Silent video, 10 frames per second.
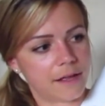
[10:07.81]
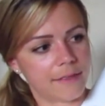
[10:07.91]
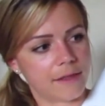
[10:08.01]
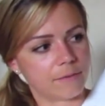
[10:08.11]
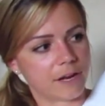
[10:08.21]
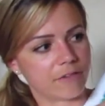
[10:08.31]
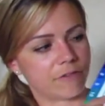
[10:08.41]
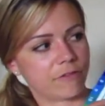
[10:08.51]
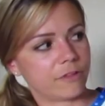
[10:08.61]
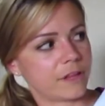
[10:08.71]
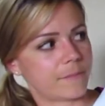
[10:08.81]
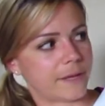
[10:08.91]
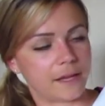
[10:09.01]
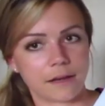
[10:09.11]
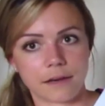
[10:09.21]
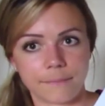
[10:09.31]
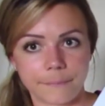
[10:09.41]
And then when I flip it,